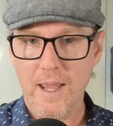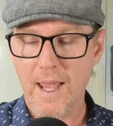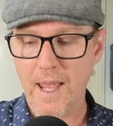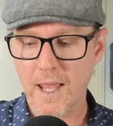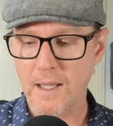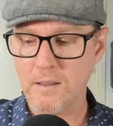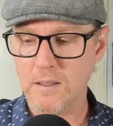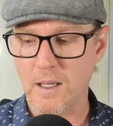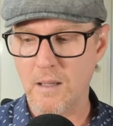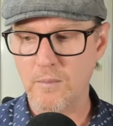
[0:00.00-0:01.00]
and
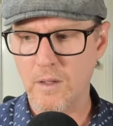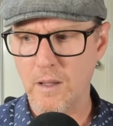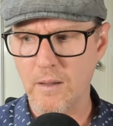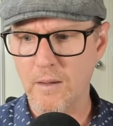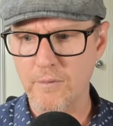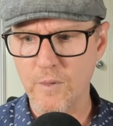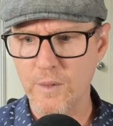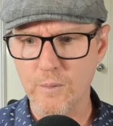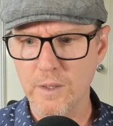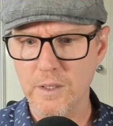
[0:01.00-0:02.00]
um, have re
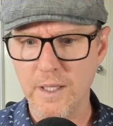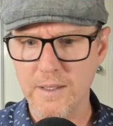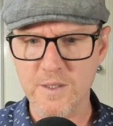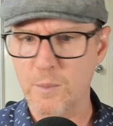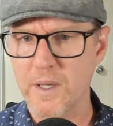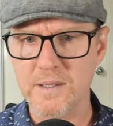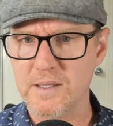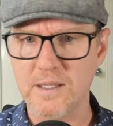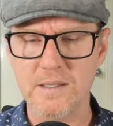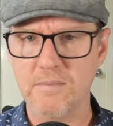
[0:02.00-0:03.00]
really expressed
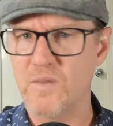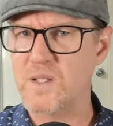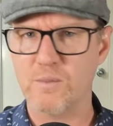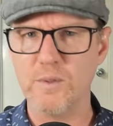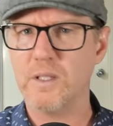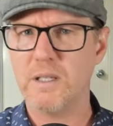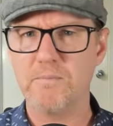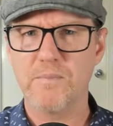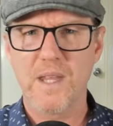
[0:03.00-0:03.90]
this, this really